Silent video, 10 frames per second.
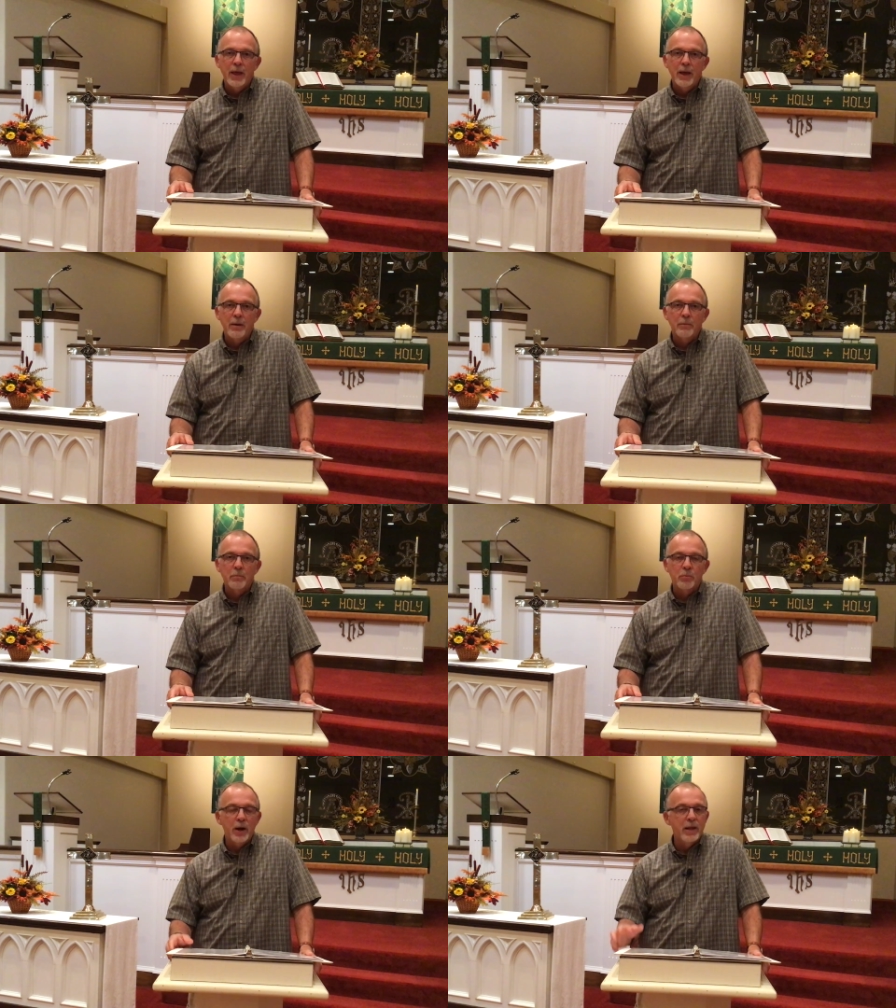and
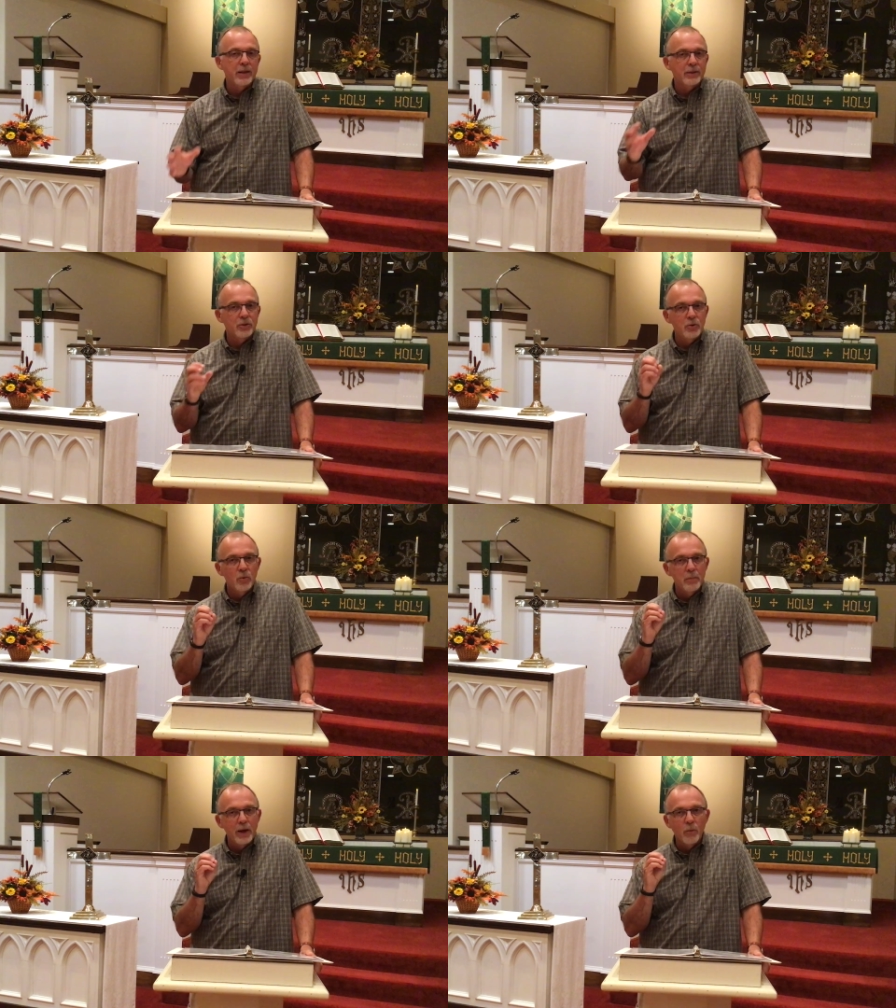pray that you
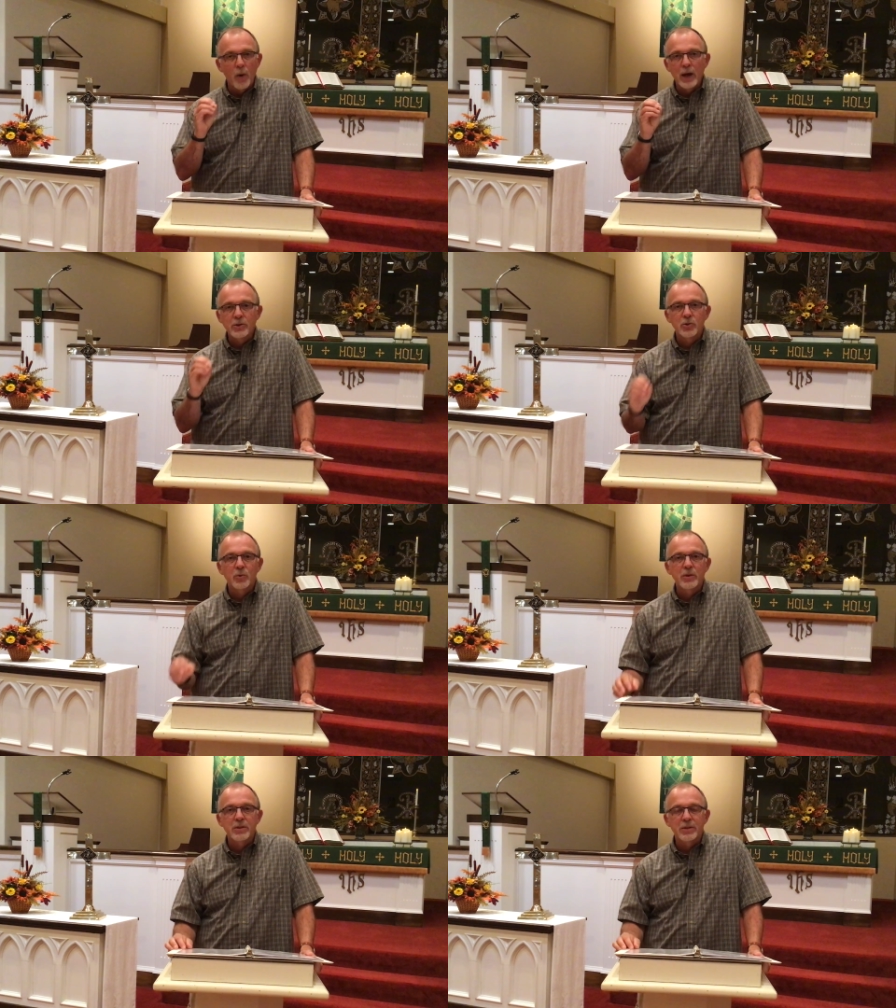will make wise
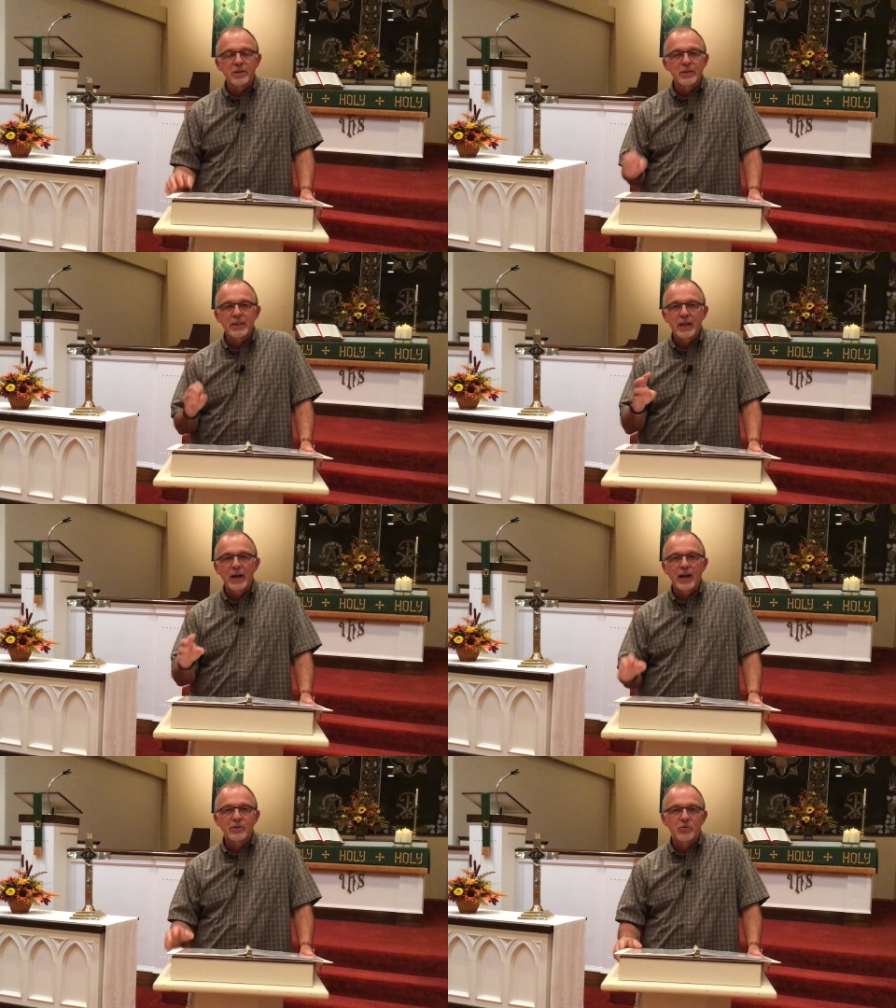choices and seek
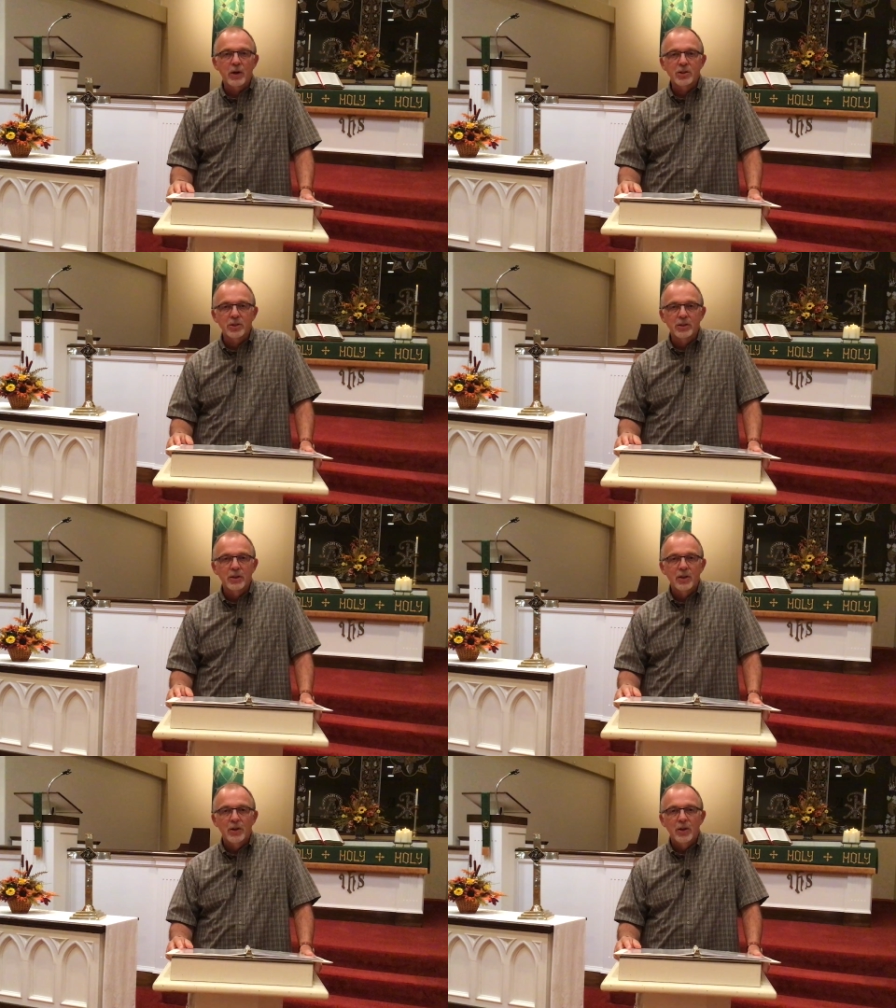God's direction
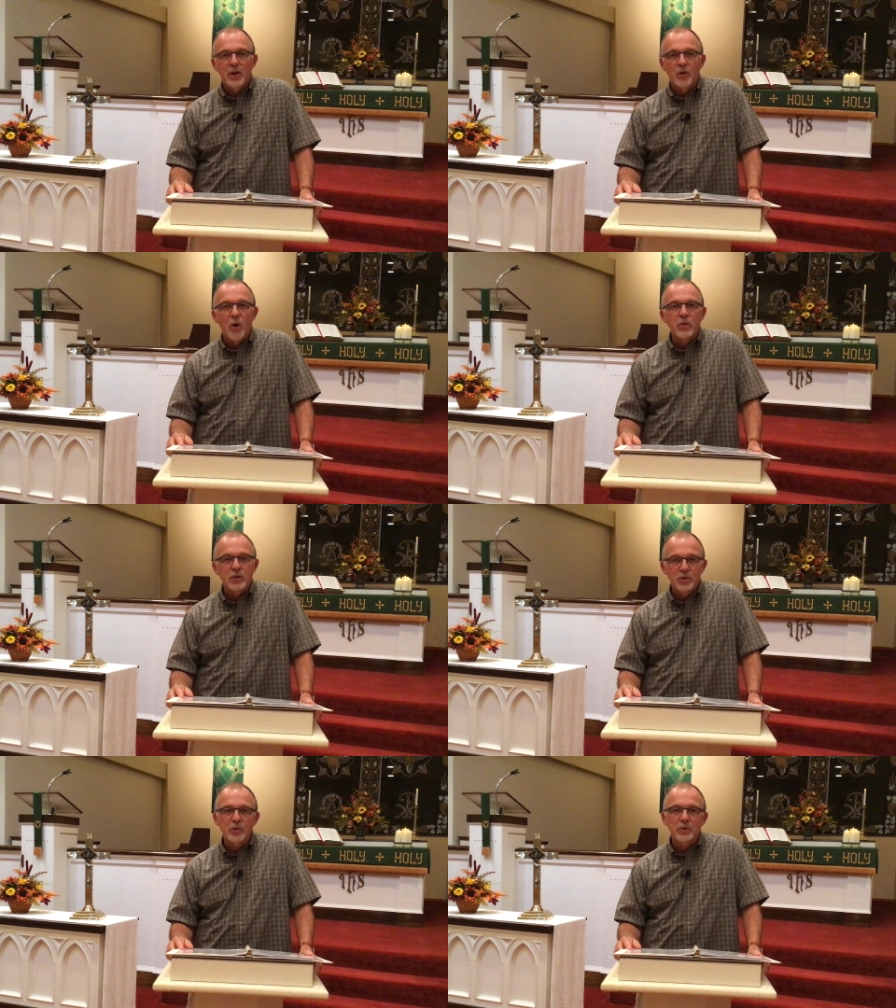in all
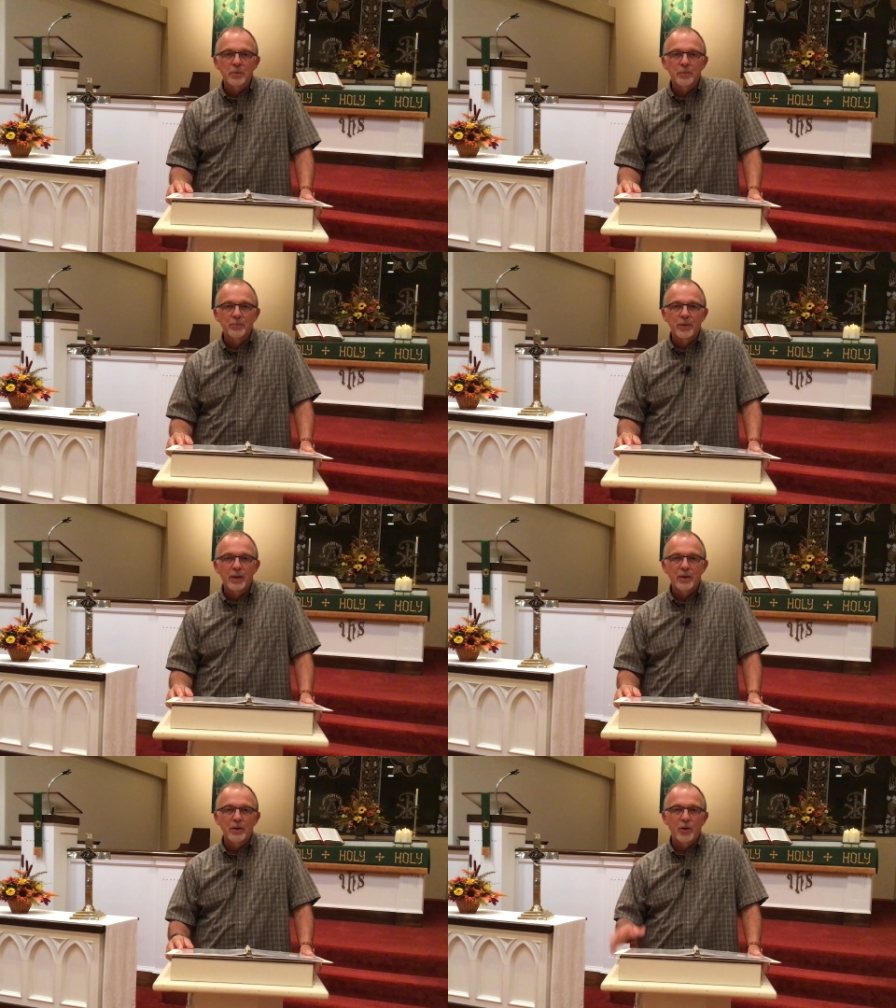that you do.
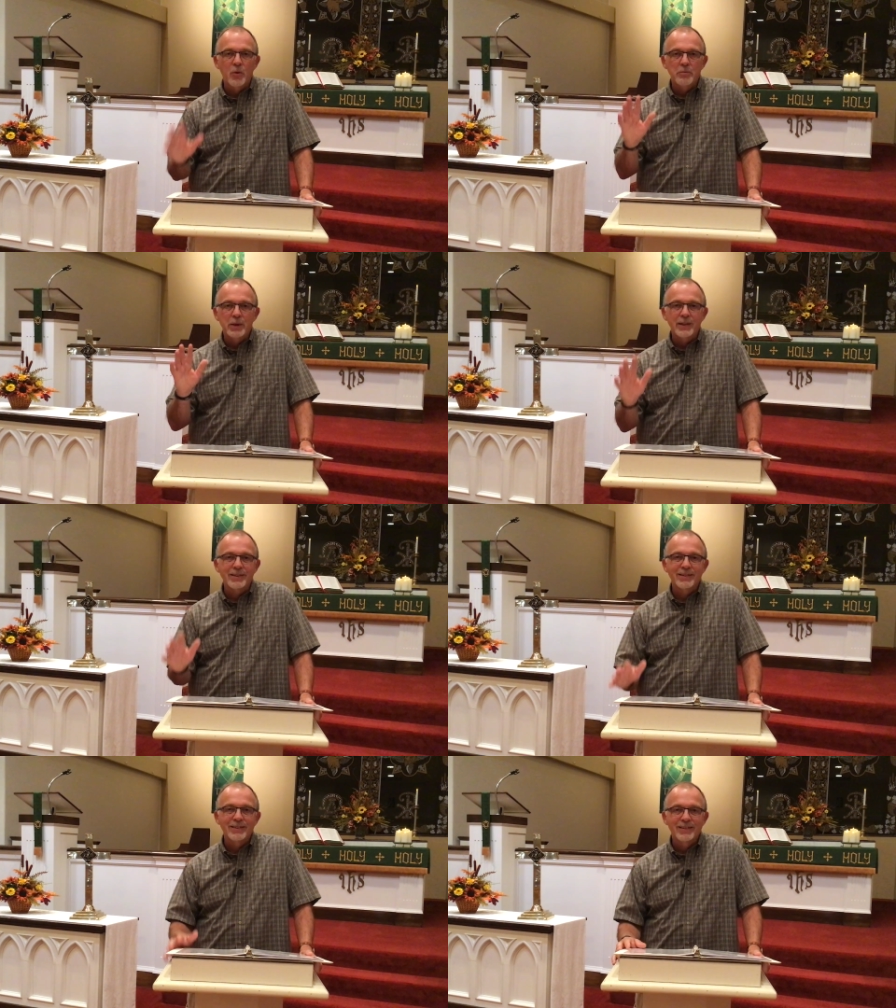Go in
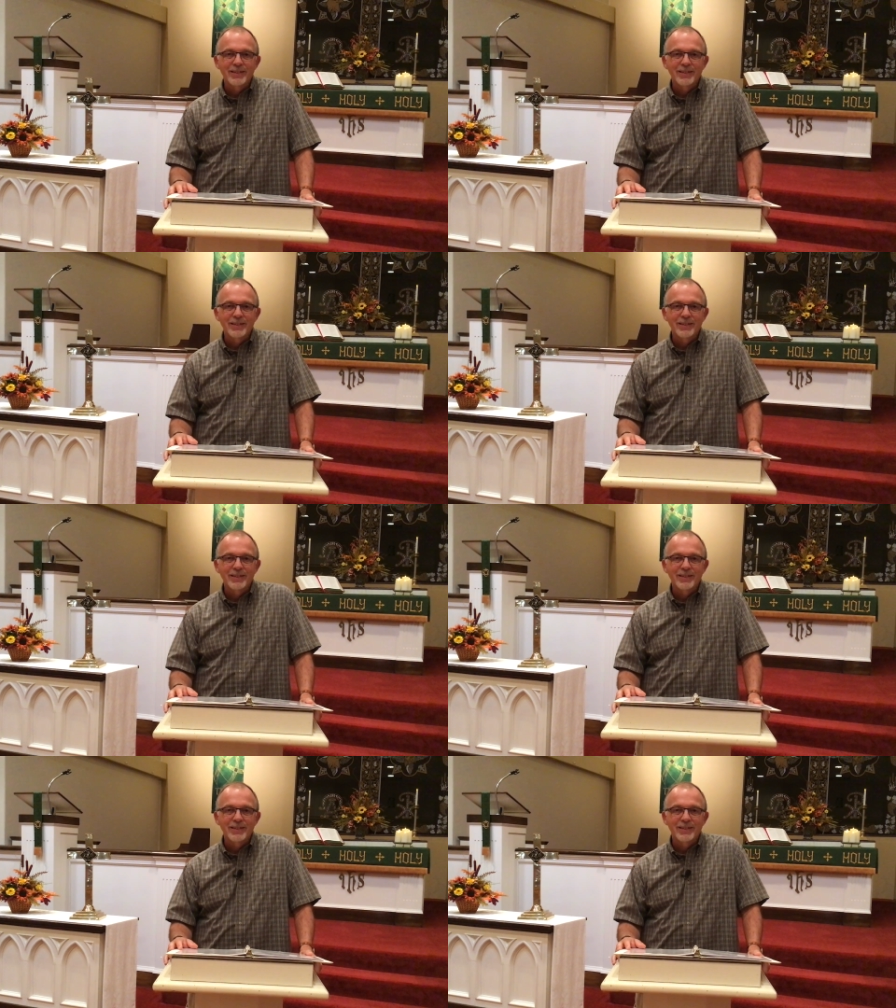peace.